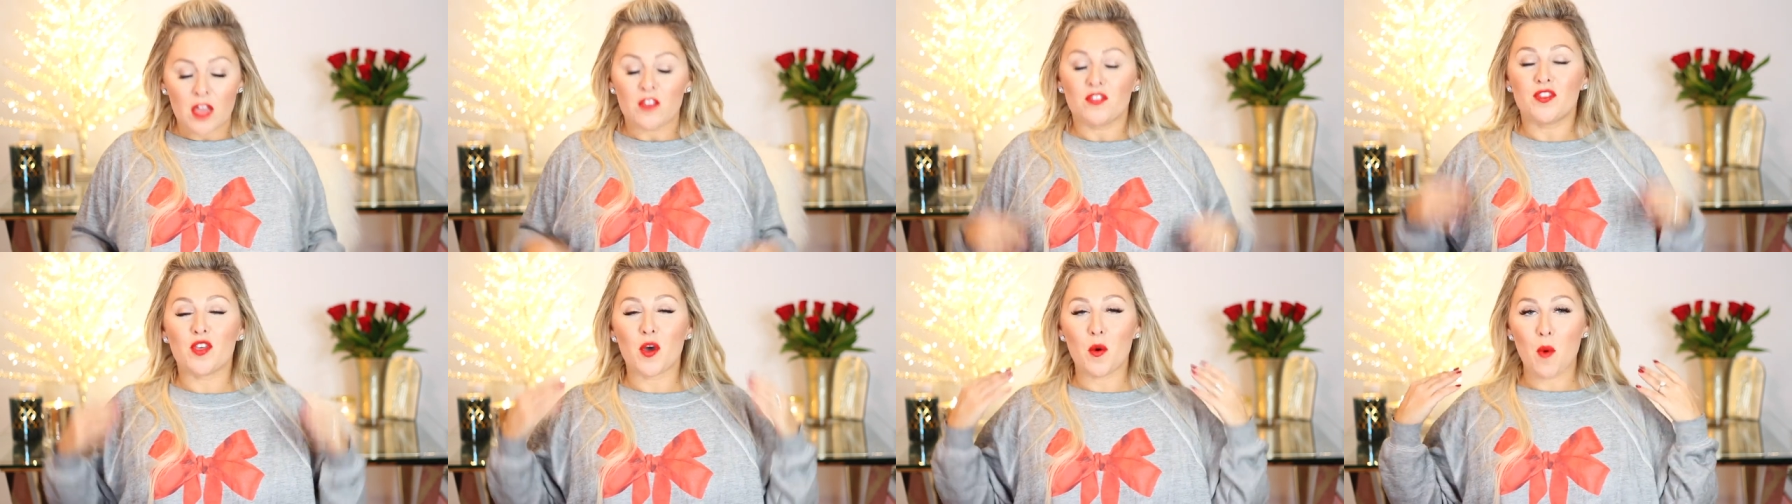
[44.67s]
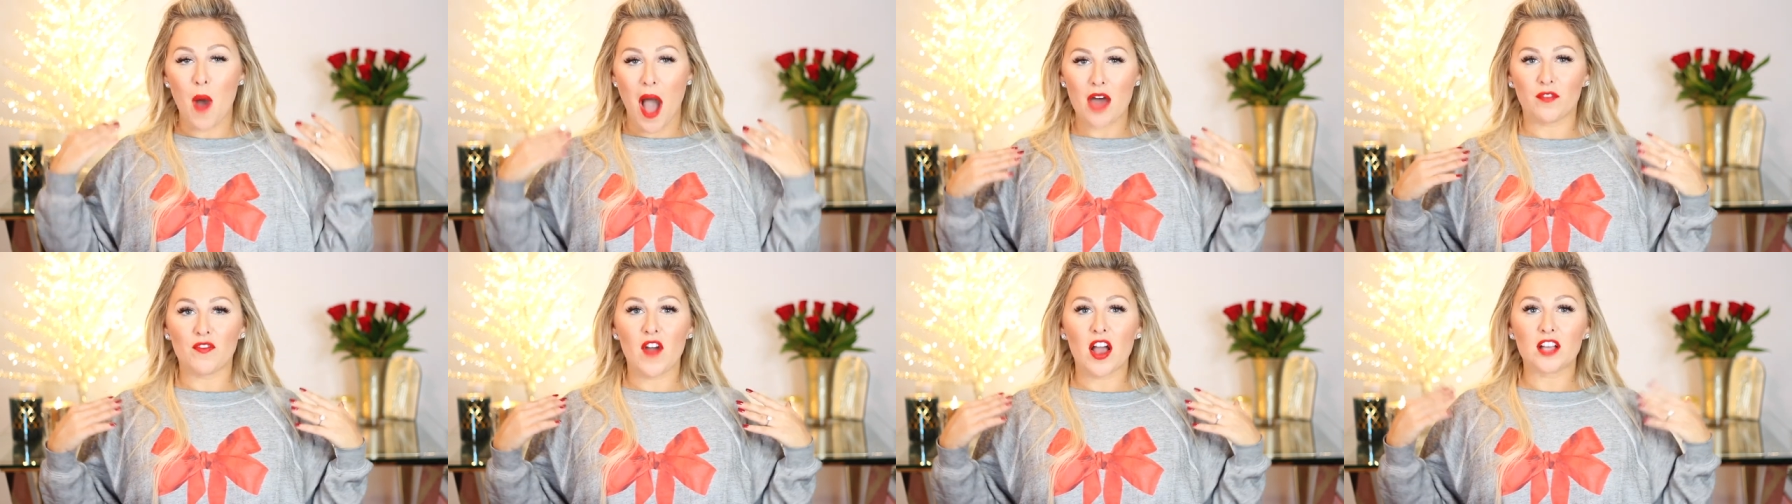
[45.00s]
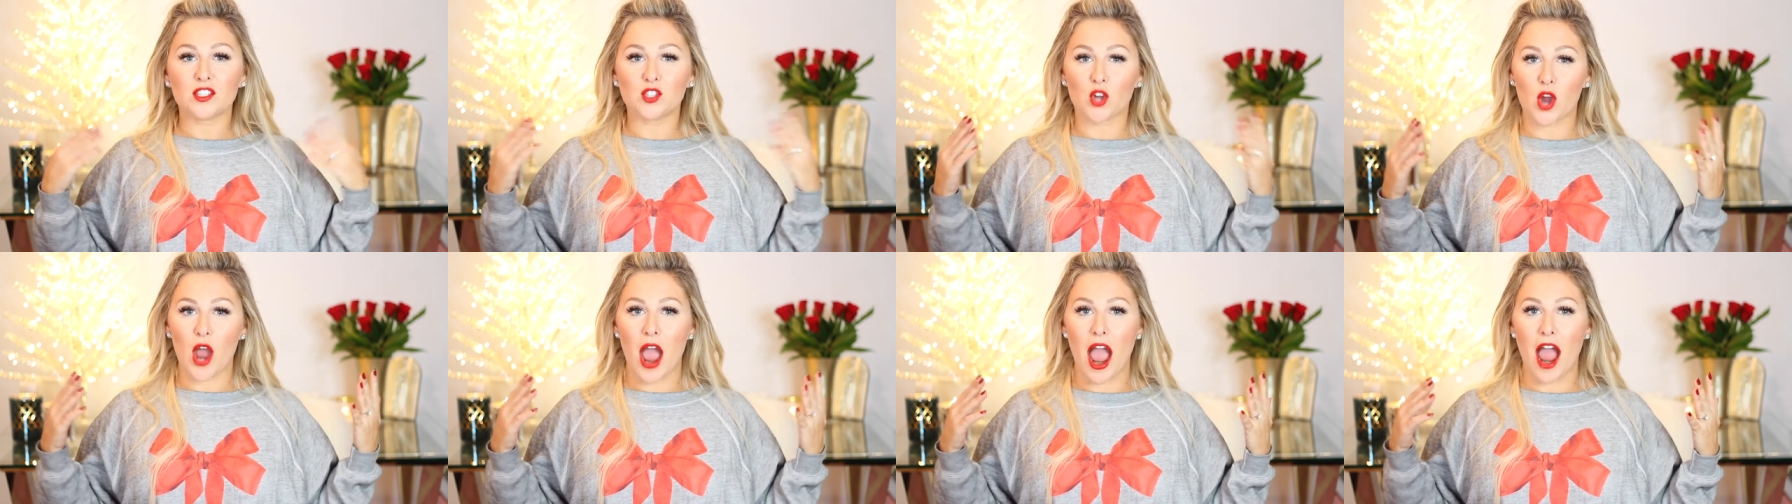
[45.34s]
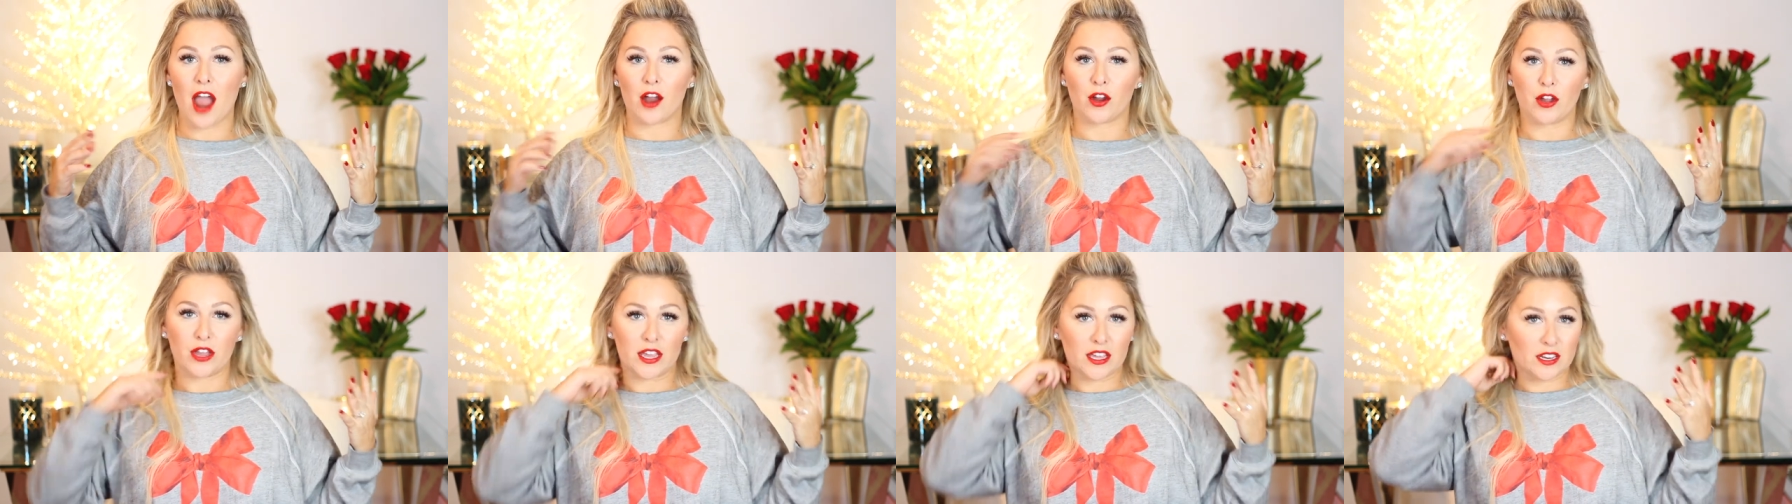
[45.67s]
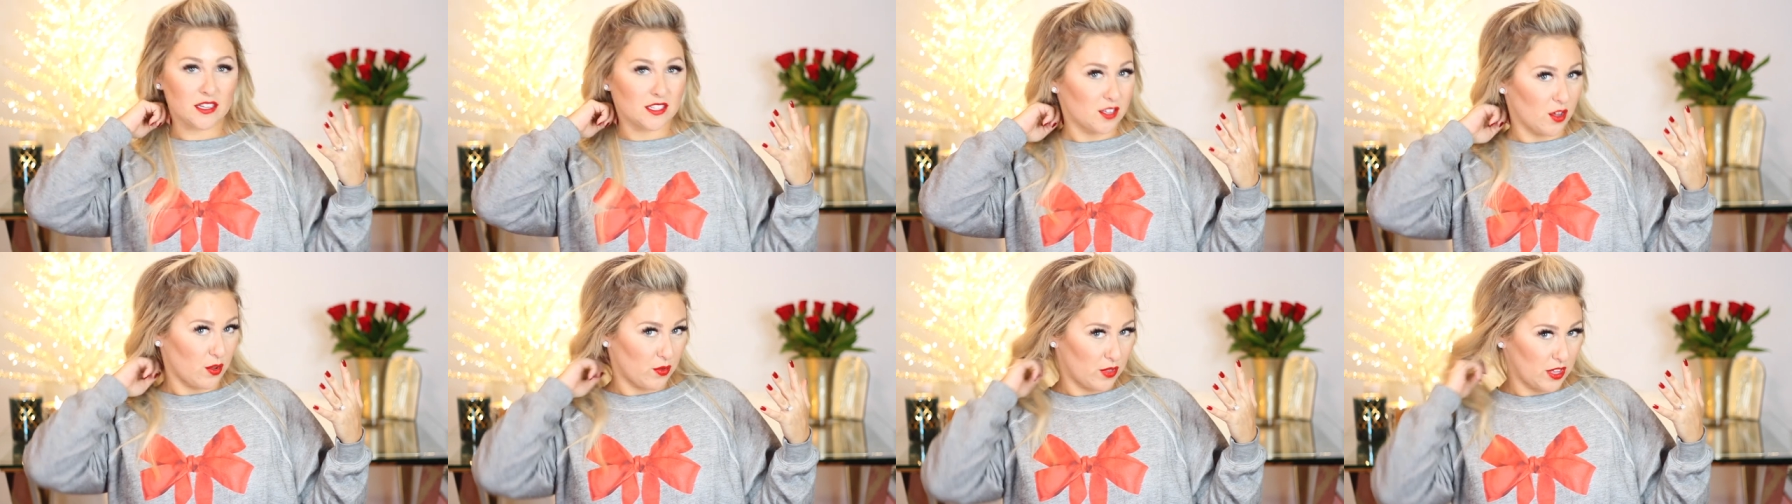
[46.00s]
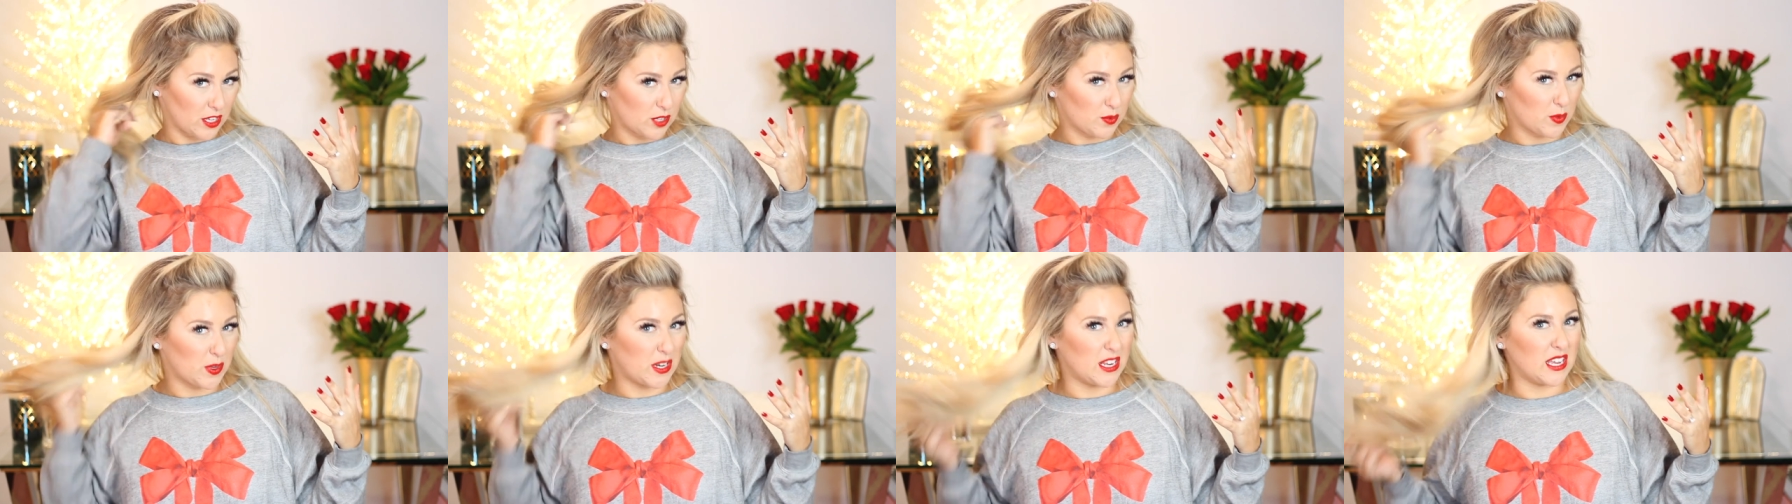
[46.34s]
The Wildfox are higher end, so
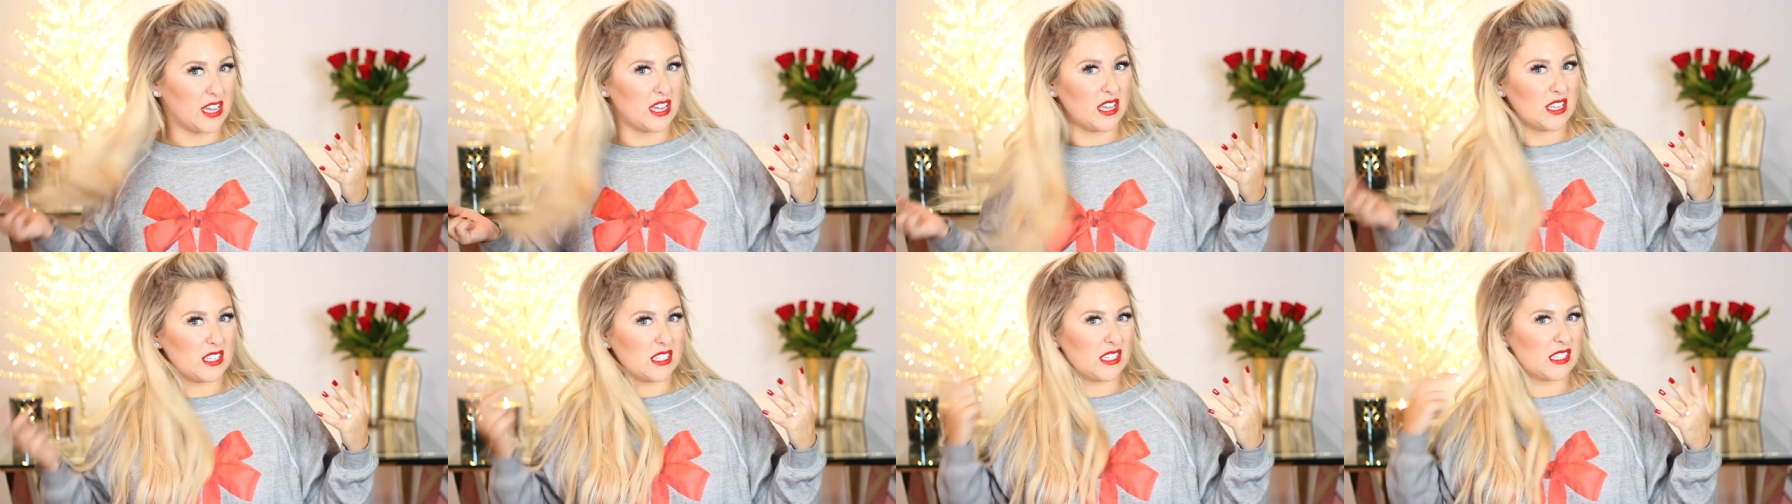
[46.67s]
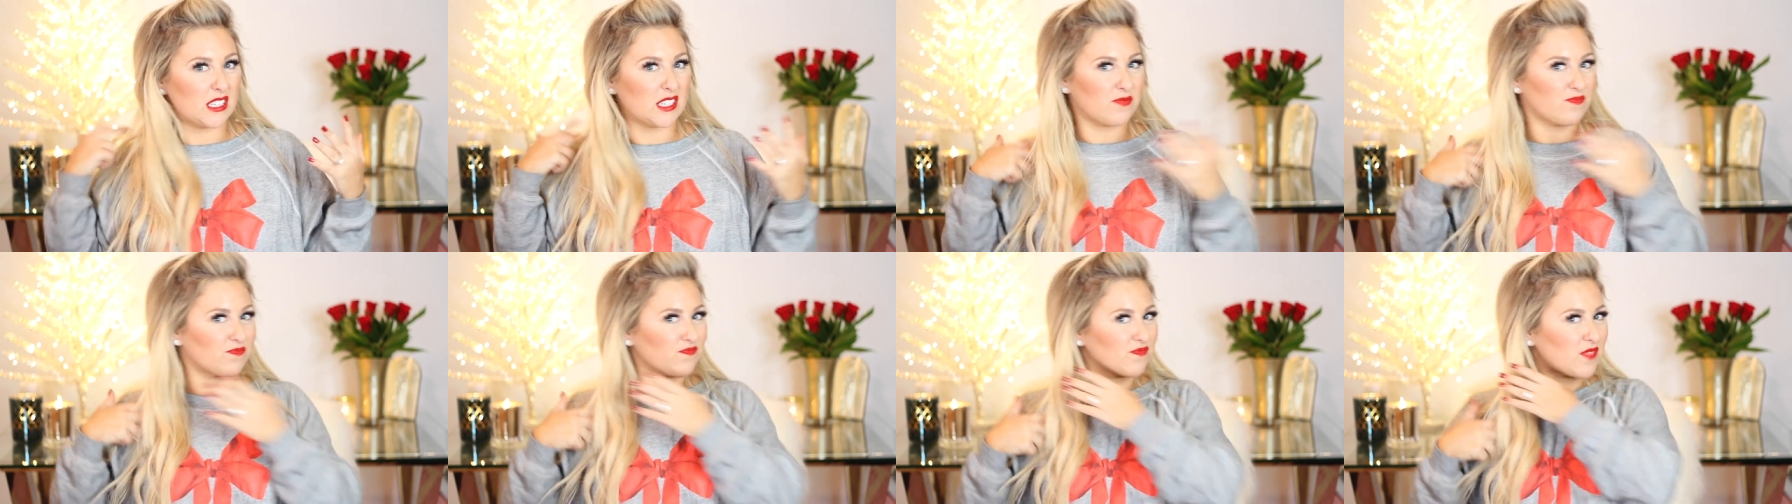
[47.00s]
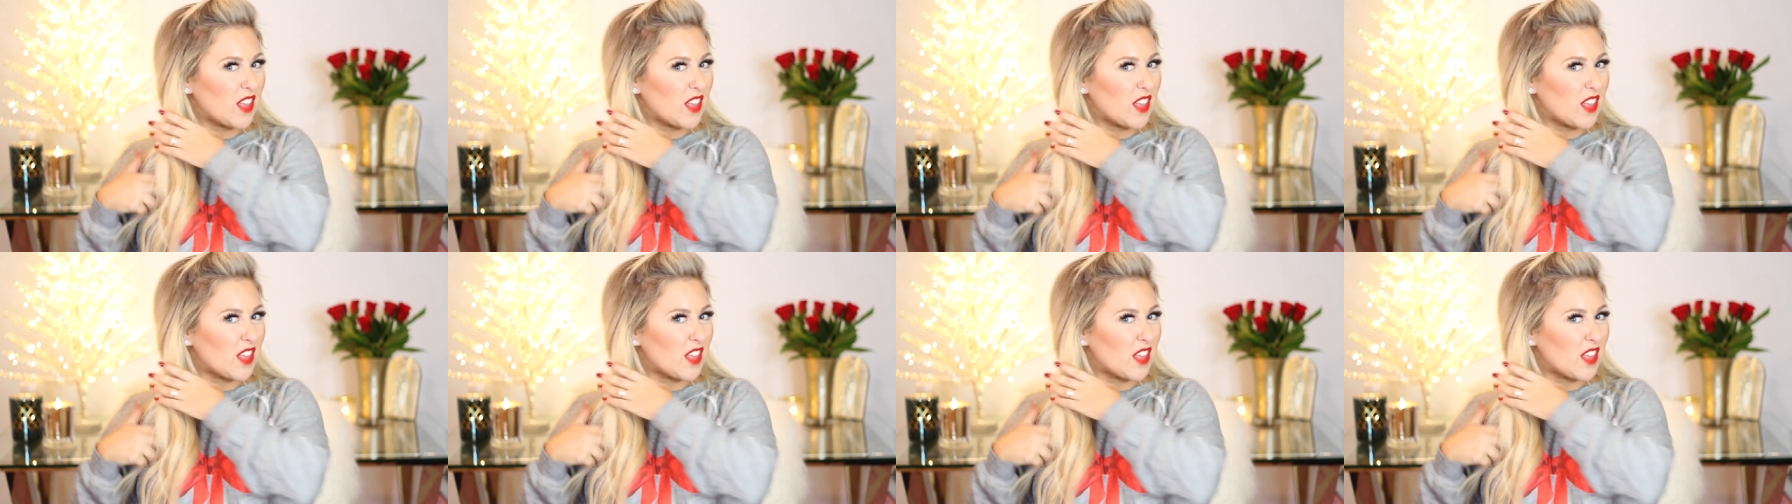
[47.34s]
this one is